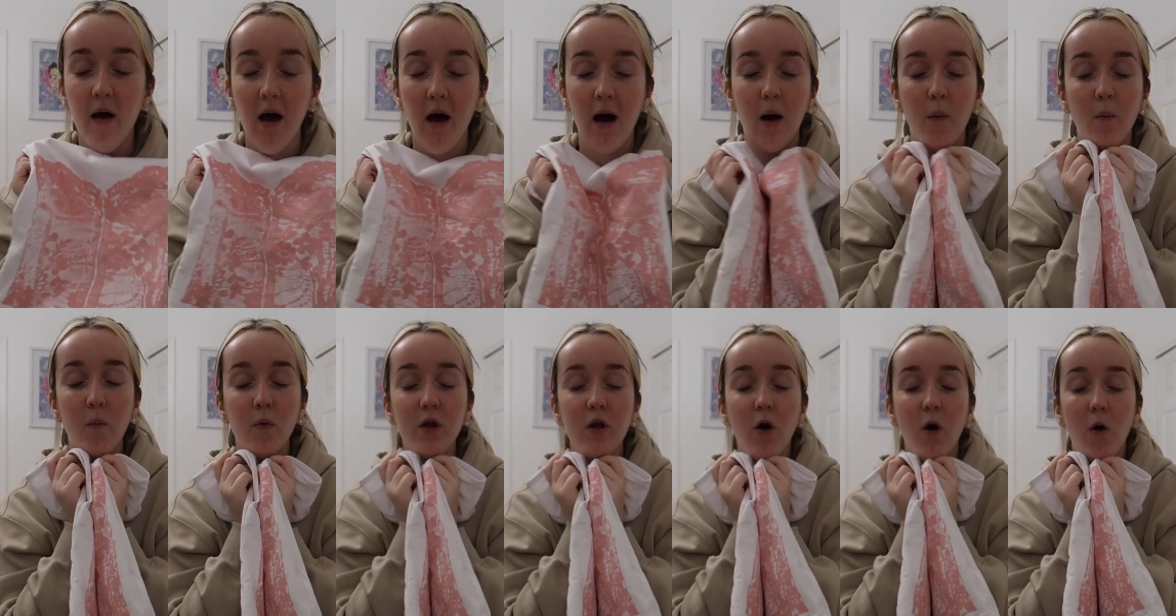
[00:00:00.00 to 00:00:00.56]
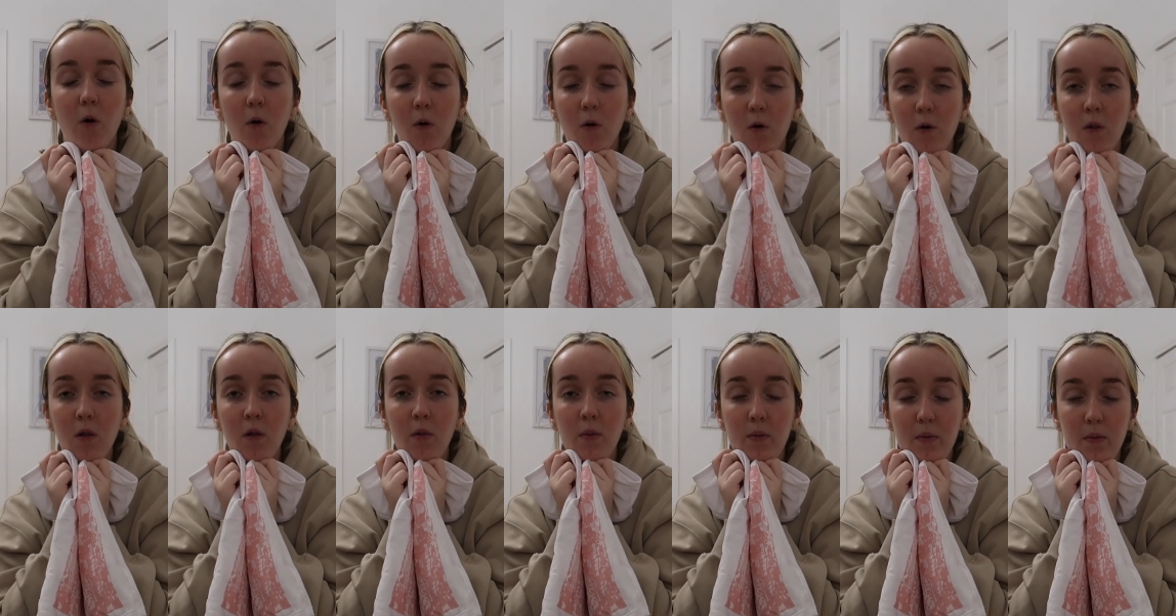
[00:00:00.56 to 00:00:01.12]
And we
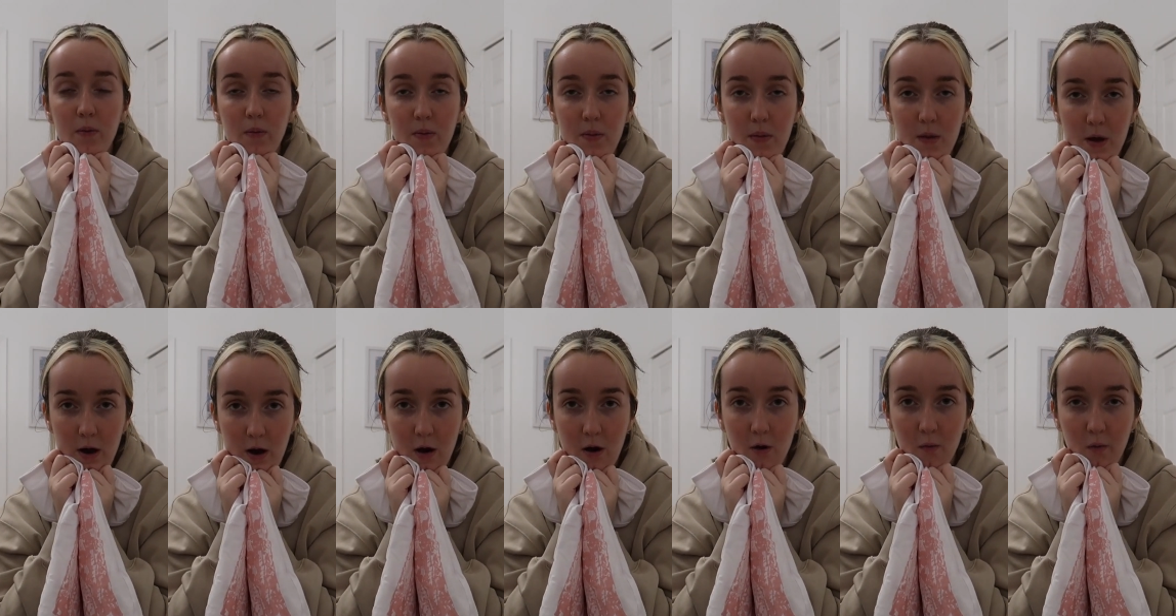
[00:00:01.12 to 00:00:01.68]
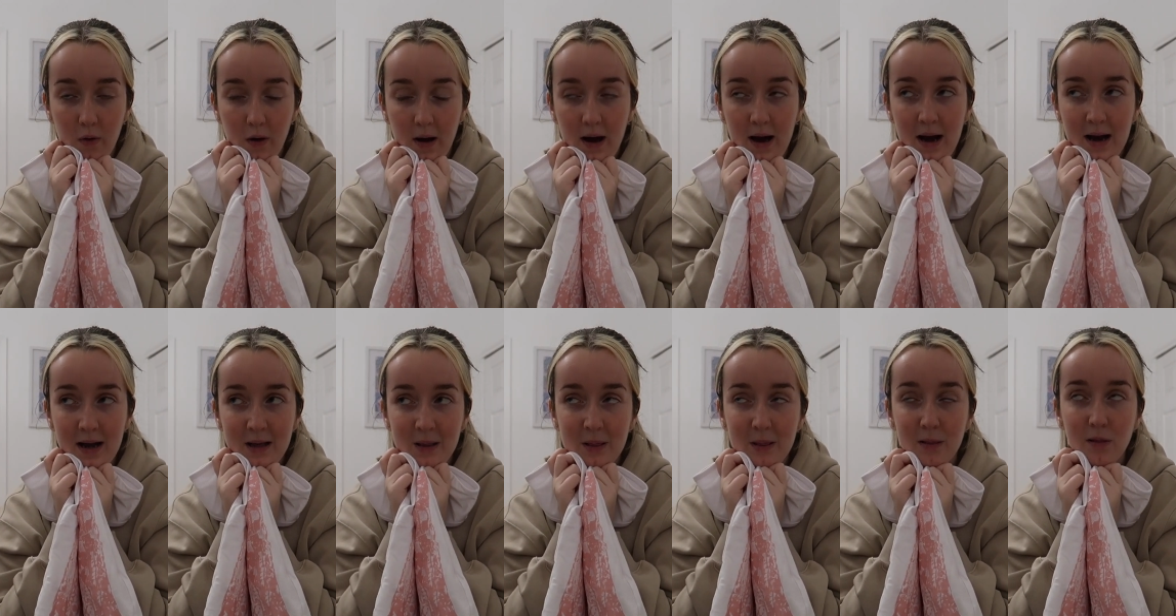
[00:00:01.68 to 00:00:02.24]
all know
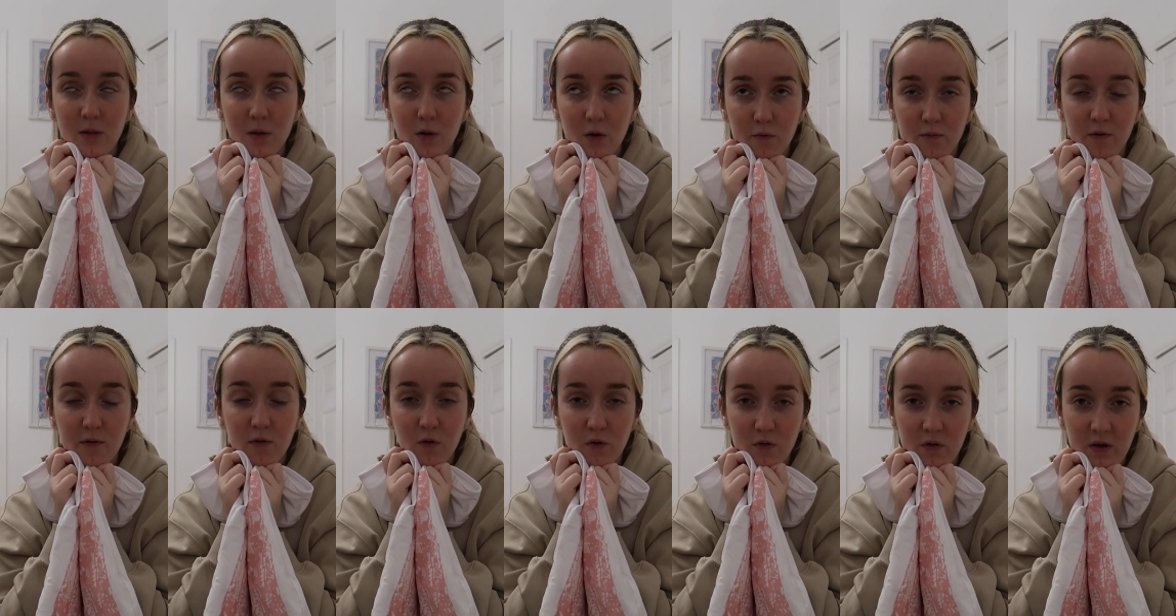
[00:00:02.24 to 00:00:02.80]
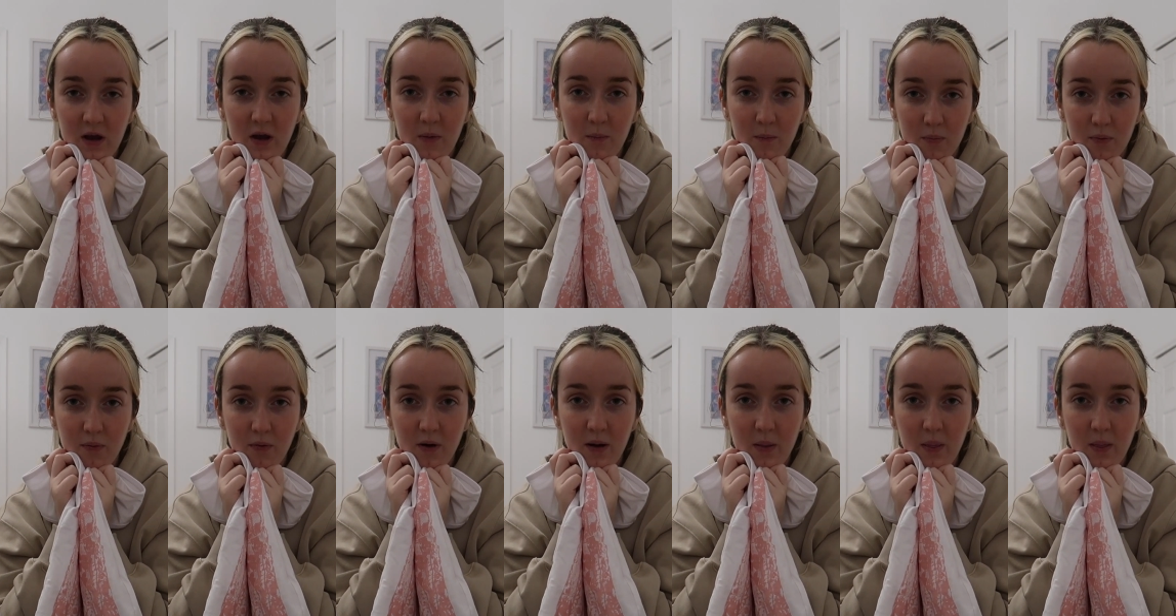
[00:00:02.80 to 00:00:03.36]
I love a good
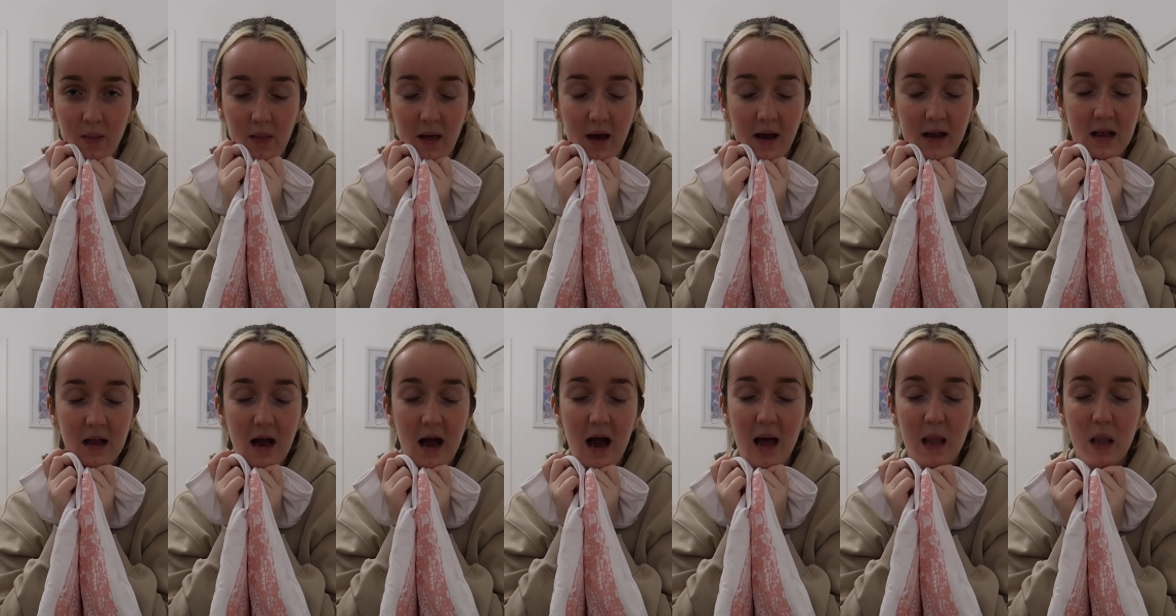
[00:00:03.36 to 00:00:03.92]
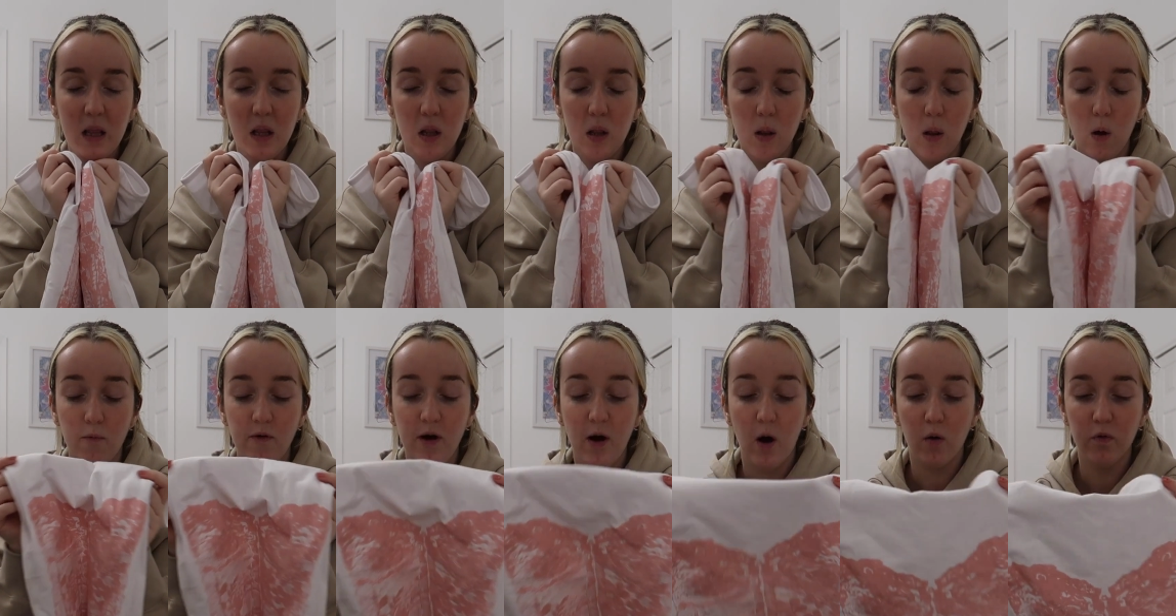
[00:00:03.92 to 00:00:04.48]
imprint. Like, I
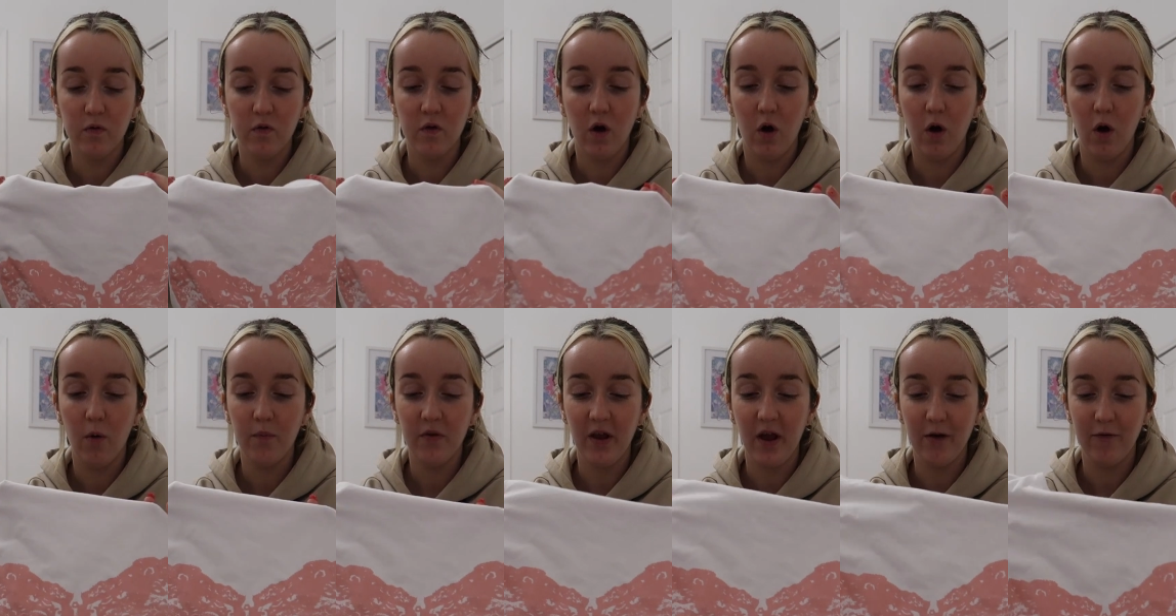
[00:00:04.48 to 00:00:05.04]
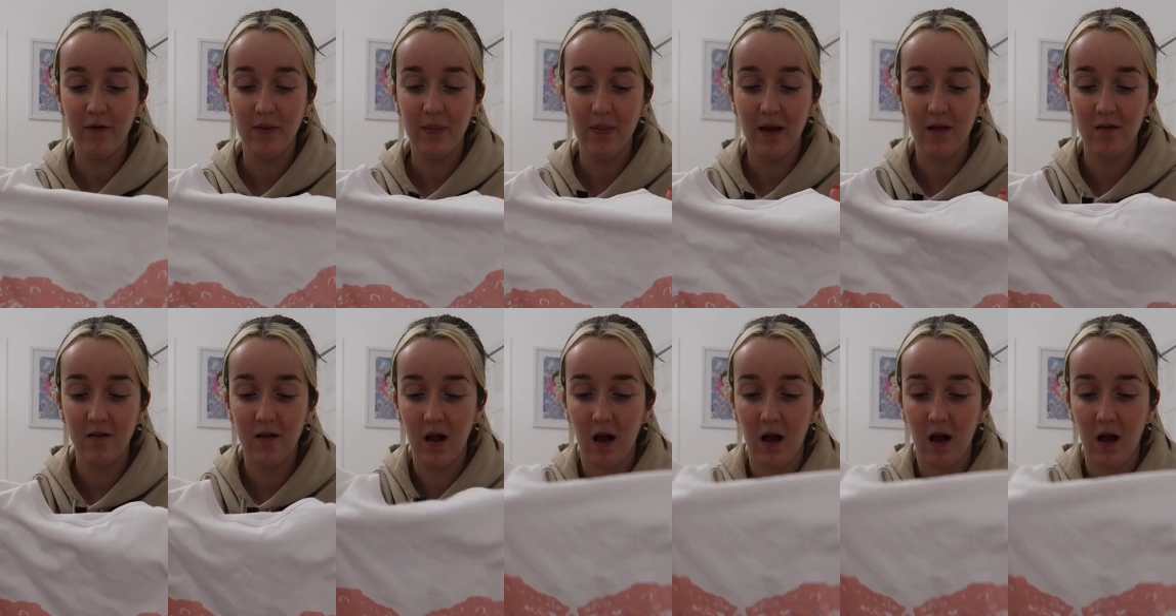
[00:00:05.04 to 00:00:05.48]
love it on tops. I think that's